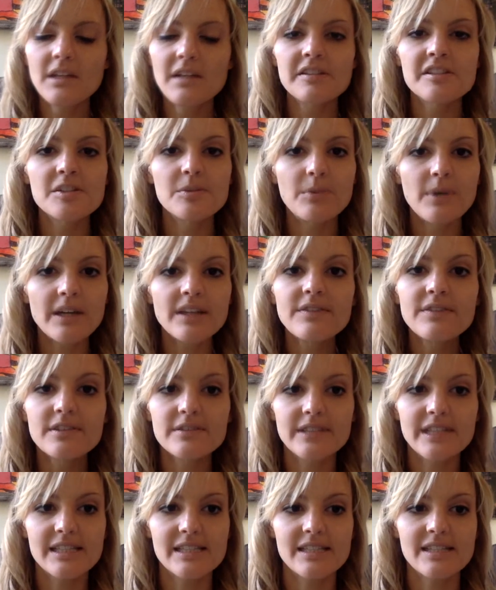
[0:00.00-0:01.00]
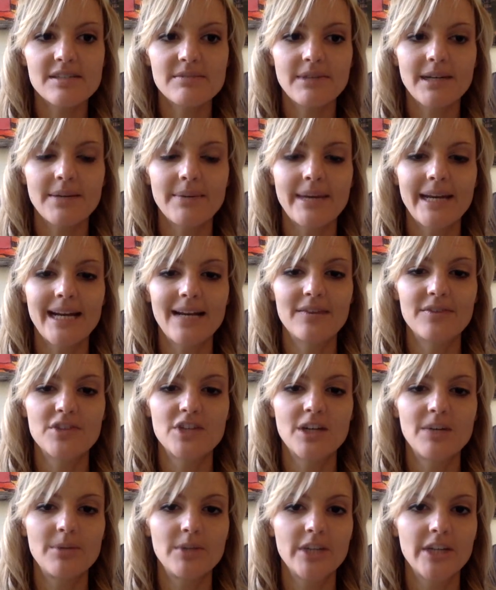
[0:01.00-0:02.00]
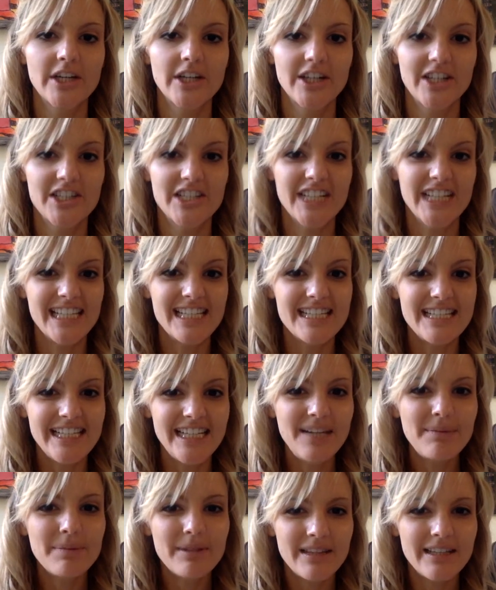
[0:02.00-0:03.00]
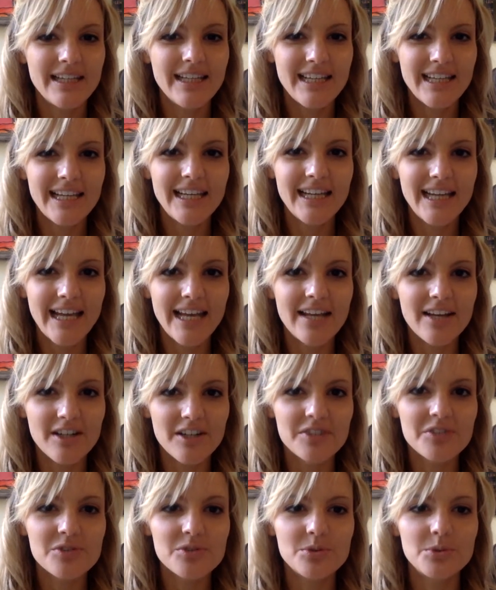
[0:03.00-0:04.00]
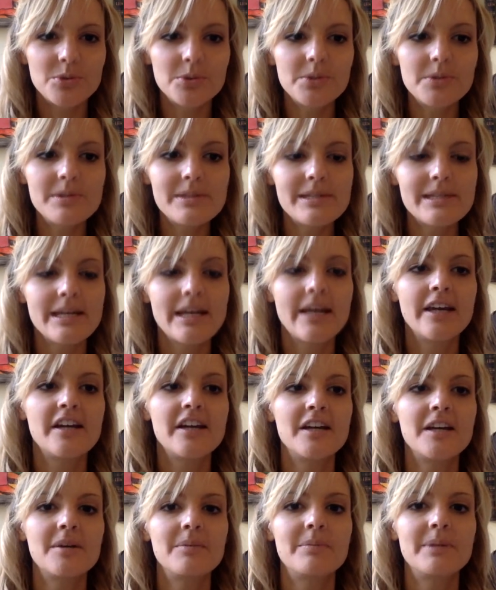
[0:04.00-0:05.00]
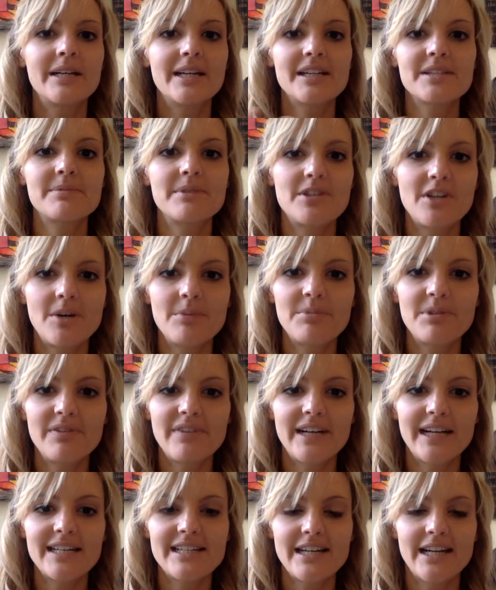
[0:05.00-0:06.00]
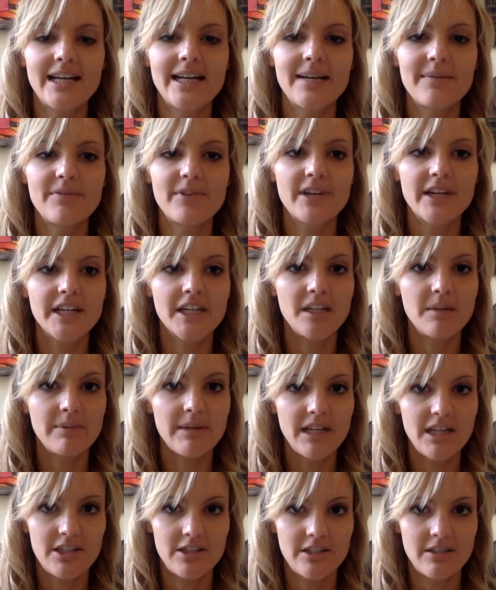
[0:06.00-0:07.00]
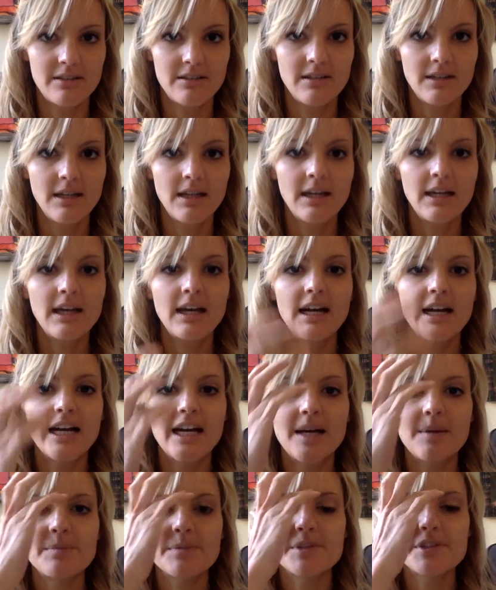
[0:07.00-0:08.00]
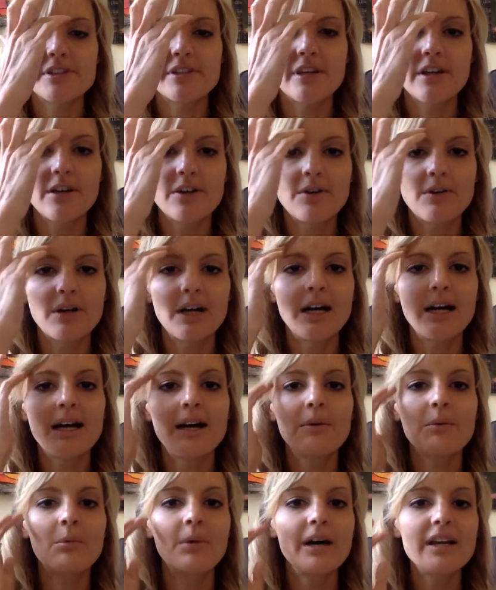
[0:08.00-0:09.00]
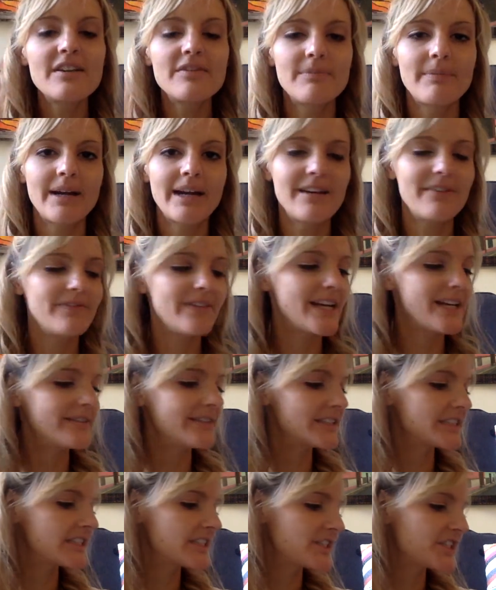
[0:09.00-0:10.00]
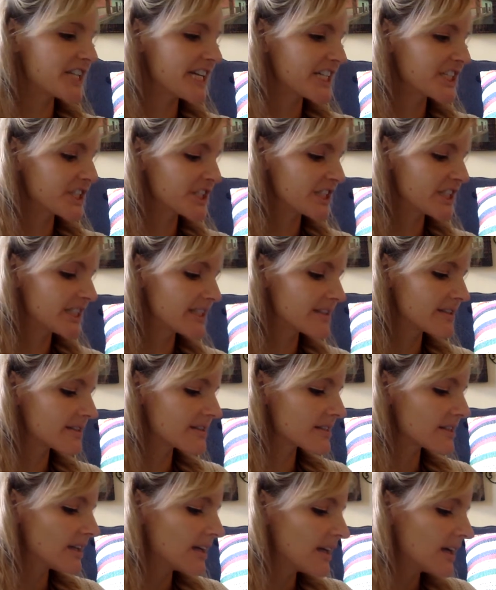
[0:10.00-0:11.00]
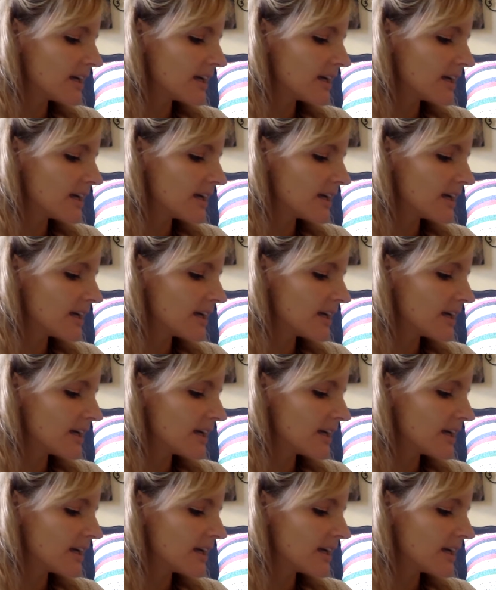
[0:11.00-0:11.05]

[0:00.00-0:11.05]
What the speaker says: So one of the reasons why we have trouble encouraging deep thinking in our schools, because we don't provide time for incubation. So one of my favorite suggestions,